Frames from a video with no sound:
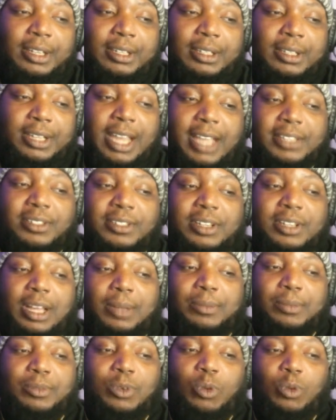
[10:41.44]
Next
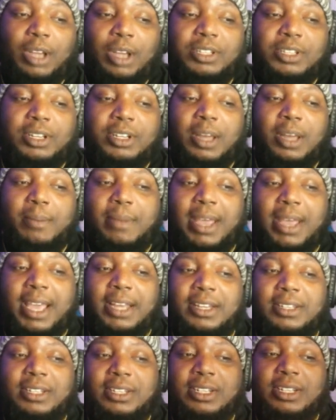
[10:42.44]
up, Washington
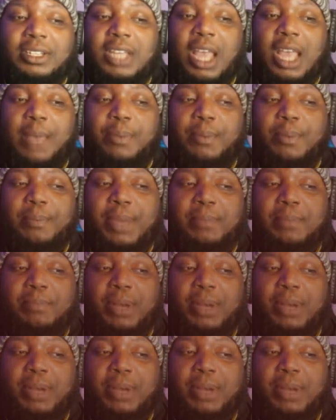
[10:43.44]
Commanders and the Tampa Bay